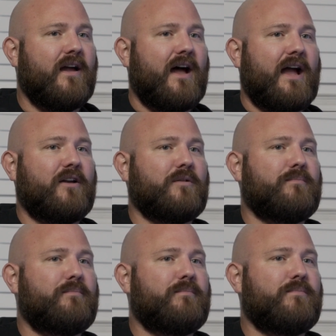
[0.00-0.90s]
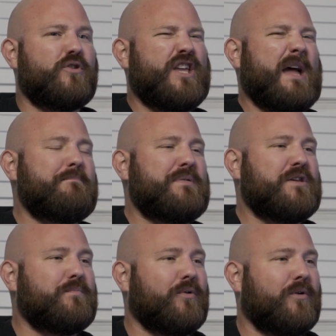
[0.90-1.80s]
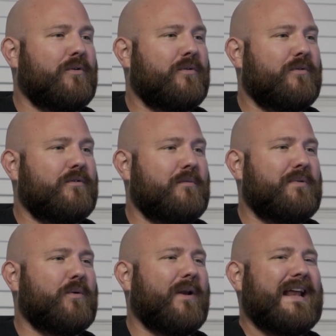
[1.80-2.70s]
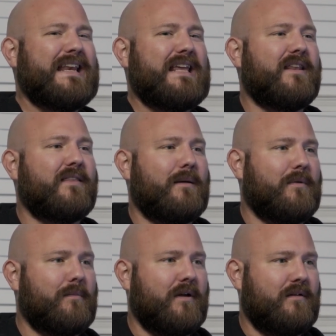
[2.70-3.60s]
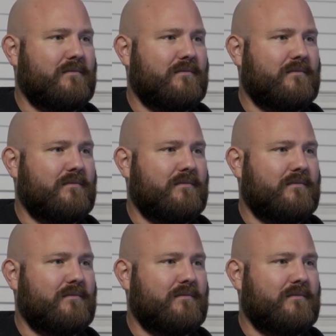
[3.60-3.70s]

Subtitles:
I could get people to be what I needed them to be.